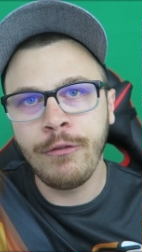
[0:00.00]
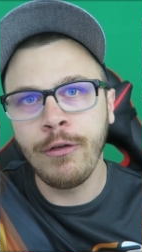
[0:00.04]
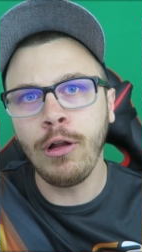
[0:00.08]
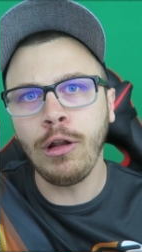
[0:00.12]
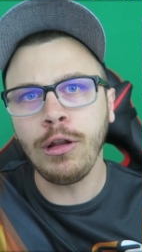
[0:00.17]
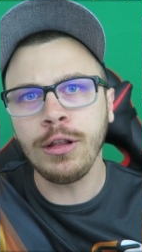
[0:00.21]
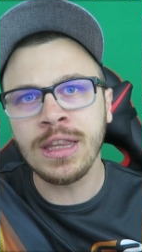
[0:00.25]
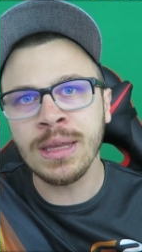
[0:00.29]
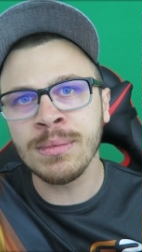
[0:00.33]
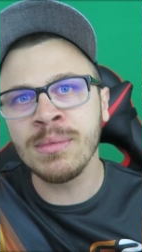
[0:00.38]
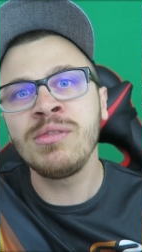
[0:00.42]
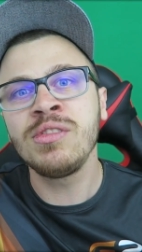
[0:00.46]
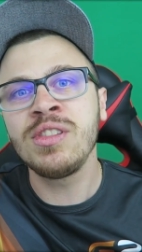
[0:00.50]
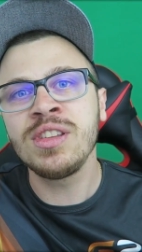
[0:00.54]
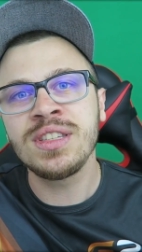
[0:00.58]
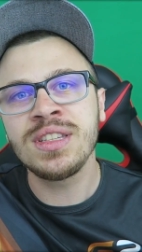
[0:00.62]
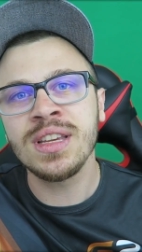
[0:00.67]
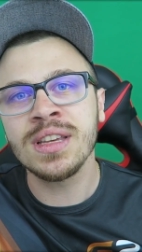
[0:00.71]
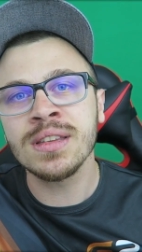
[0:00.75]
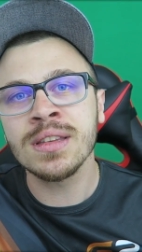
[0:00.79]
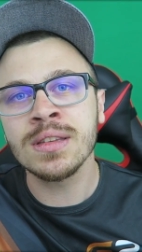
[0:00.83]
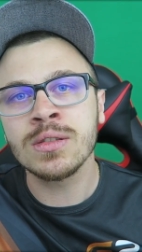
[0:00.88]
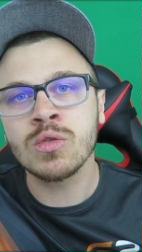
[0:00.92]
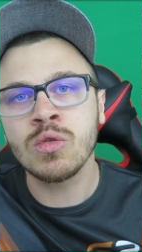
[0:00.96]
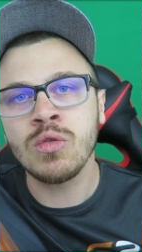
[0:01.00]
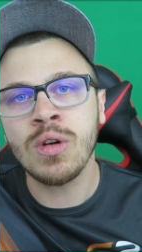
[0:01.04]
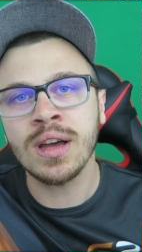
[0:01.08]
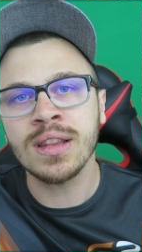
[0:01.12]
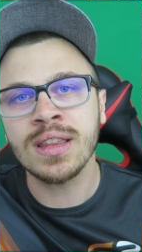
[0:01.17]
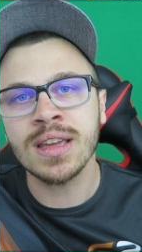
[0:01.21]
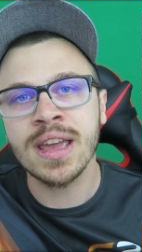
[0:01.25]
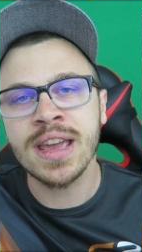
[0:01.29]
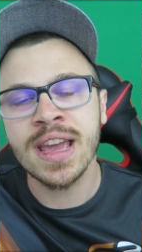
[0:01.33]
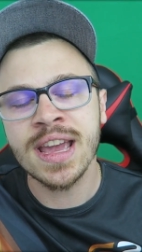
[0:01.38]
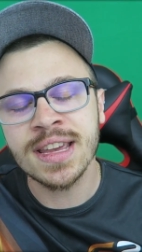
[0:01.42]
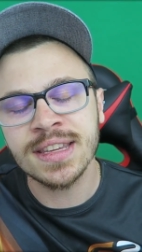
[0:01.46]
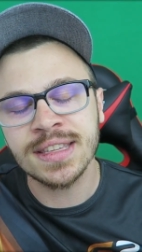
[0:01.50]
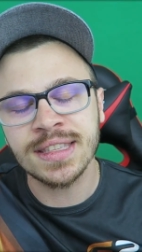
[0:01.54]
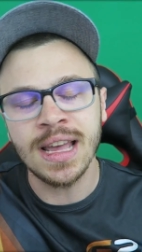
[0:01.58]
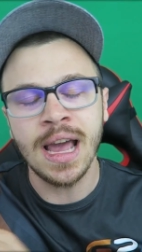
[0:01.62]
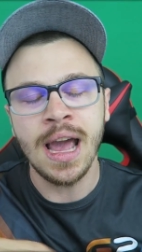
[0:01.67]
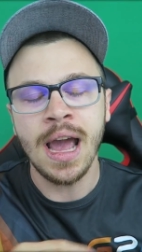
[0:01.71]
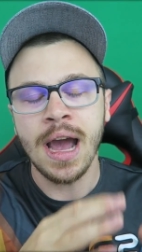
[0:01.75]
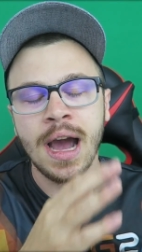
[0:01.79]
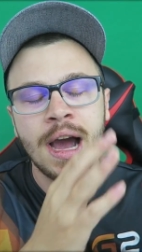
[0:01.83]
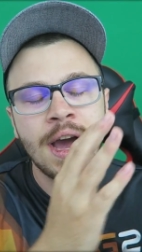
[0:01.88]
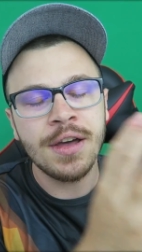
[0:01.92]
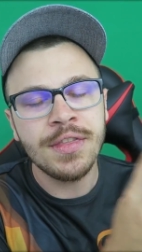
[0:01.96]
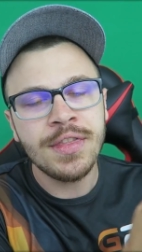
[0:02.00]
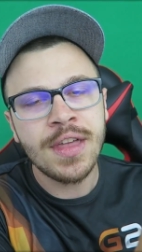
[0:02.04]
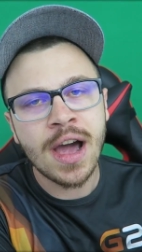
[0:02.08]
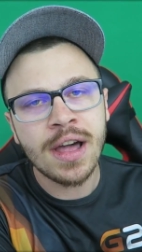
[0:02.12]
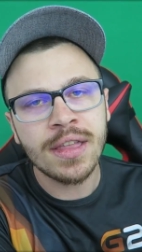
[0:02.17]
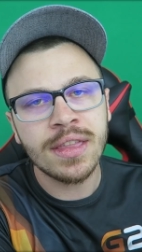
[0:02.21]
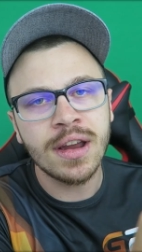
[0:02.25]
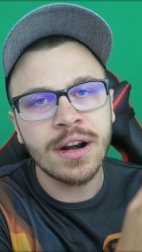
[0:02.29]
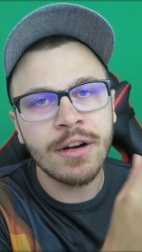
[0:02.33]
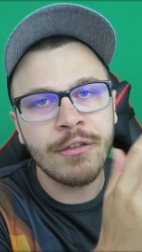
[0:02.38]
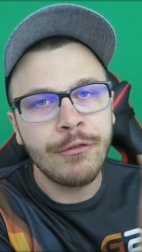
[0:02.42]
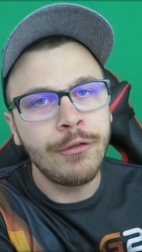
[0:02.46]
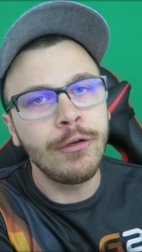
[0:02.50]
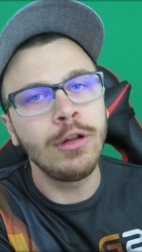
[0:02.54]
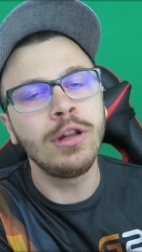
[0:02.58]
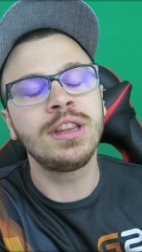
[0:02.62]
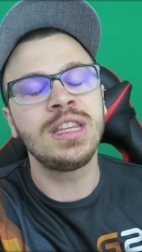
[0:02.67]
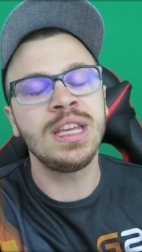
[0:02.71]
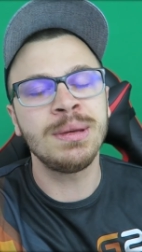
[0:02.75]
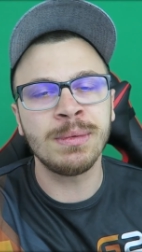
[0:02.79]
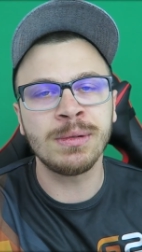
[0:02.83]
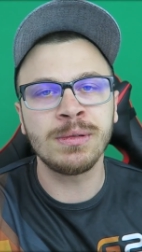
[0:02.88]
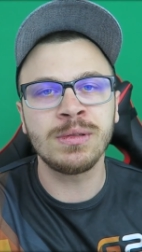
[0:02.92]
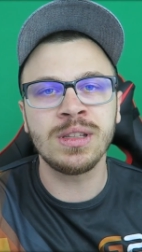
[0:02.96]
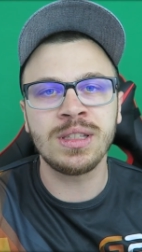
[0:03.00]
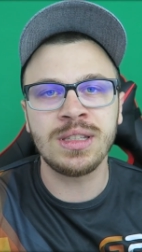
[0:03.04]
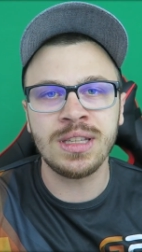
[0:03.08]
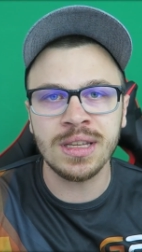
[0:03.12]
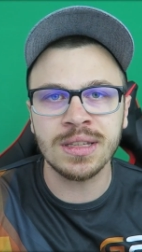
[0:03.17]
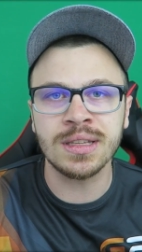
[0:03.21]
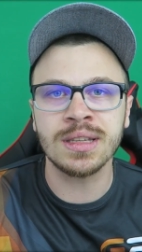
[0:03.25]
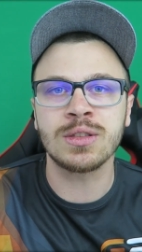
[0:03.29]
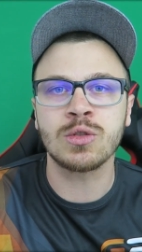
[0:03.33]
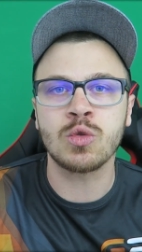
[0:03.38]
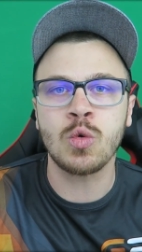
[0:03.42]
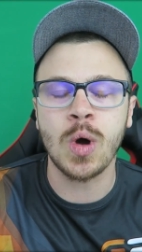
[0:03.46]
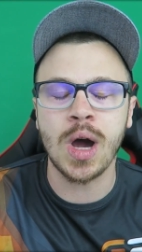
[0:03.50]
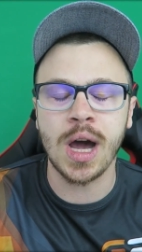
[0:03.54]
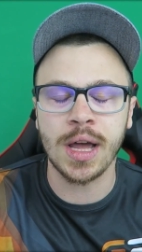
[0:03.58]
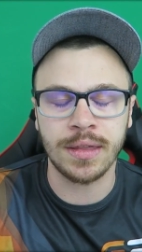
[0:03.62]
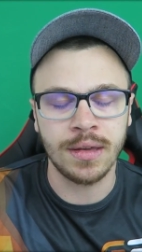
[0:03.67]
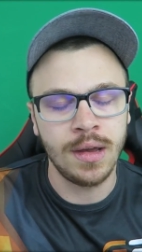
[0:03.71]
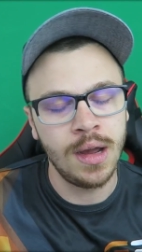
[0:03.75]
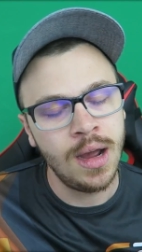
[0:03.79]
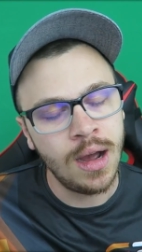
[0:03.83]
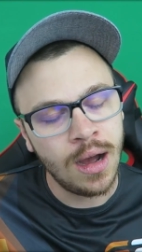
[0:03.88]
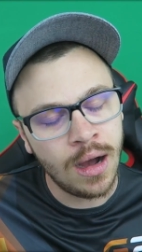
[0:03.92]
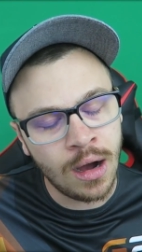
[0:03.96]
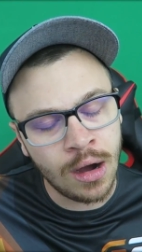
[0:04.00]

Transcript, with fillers: full Team of the Season squad against another full Team of the Season squad.